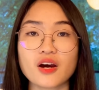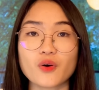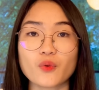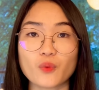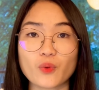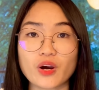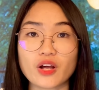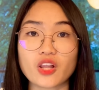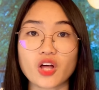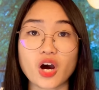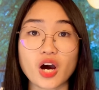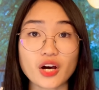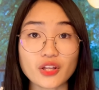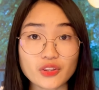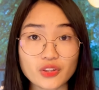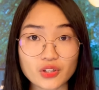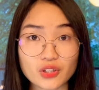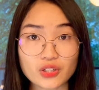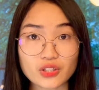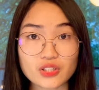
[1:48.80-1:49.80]
While
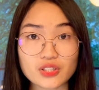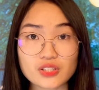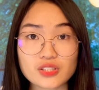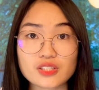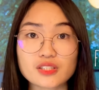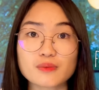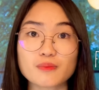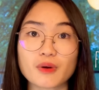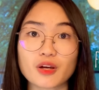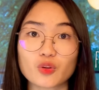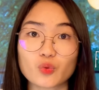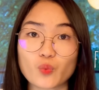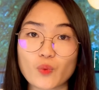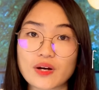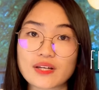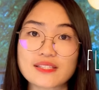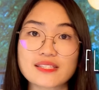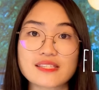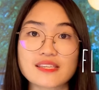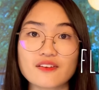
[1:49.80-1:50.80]
others might
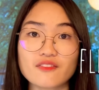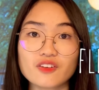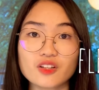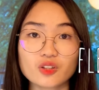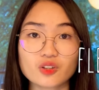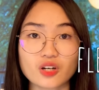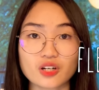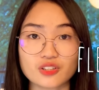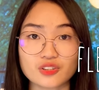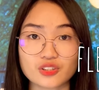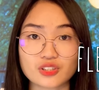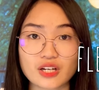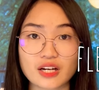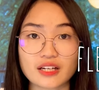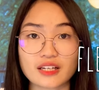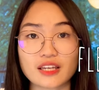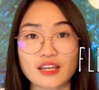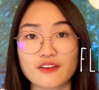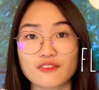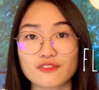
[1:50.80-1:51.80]
want civil
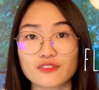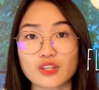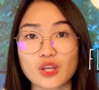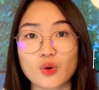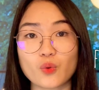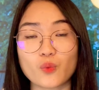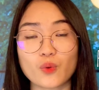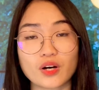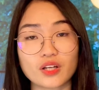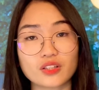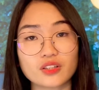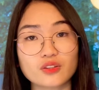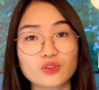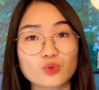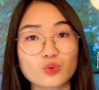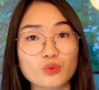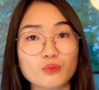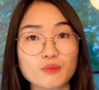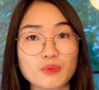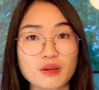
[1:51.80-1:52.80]
contract if they want
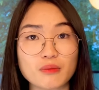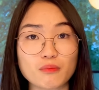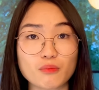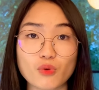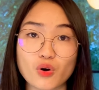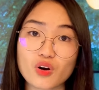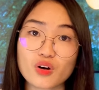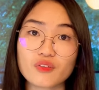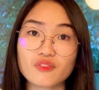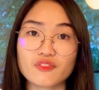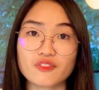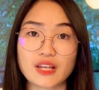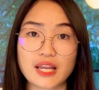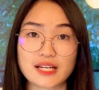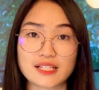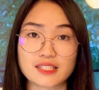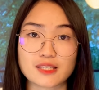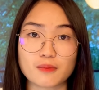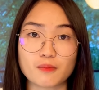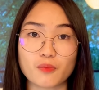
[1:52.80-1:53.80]
to be more
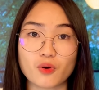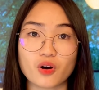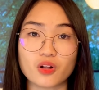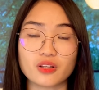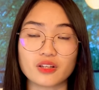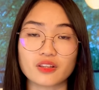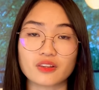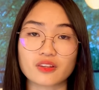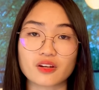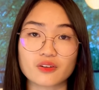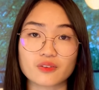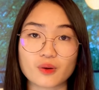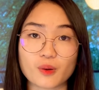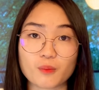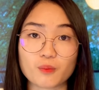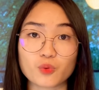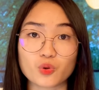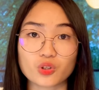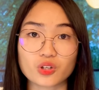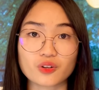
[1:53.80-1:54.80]
flexible in their
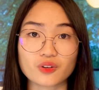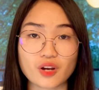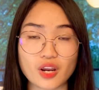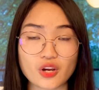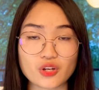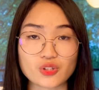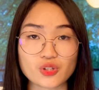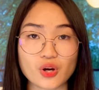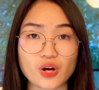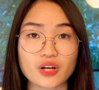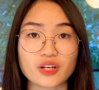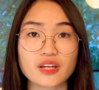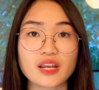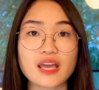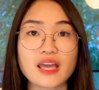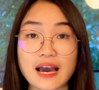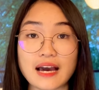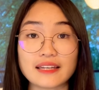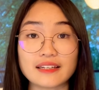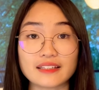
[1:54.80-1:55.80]
remuneration
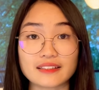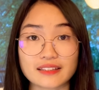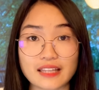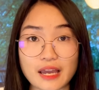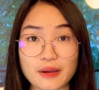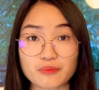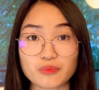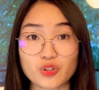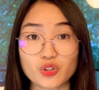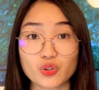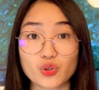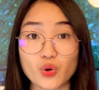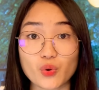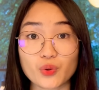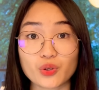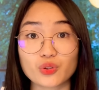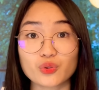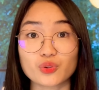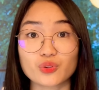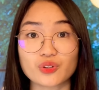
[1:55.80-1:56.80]
and the time they're
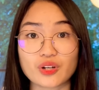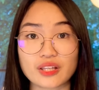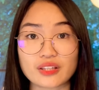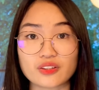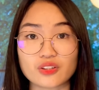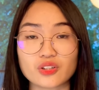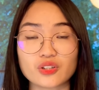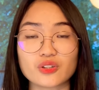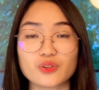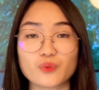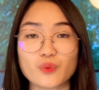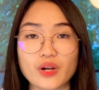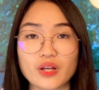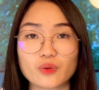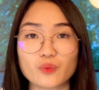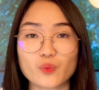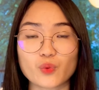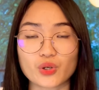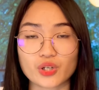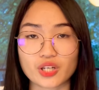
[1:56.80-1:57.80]
going to render
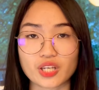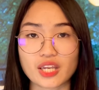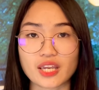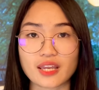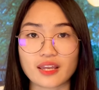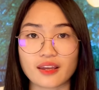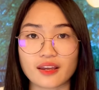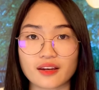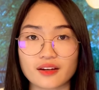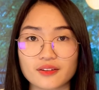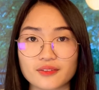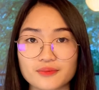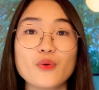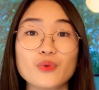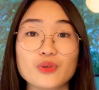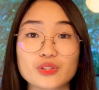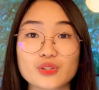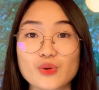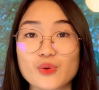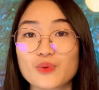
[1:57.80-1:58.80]
while working.
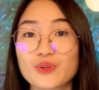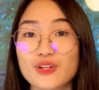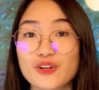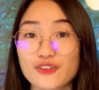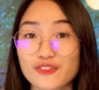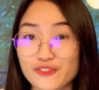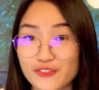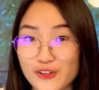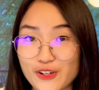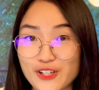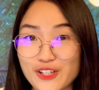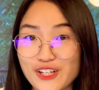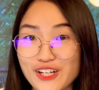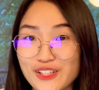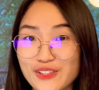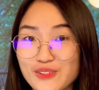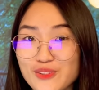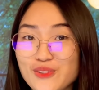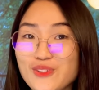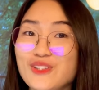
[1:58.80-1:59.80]
So without further
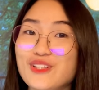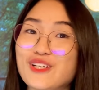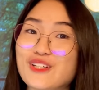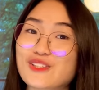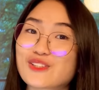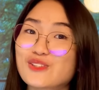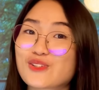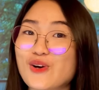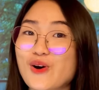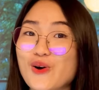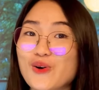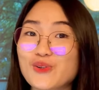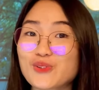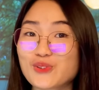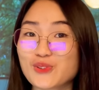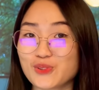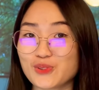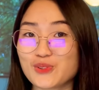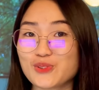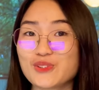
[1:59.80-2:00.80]
ado, let's go
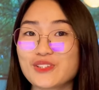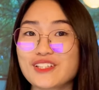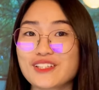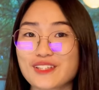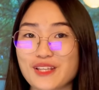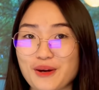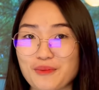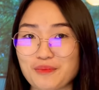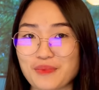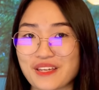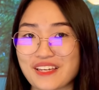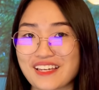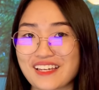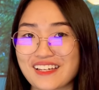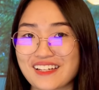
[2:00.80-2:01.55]
to the topic.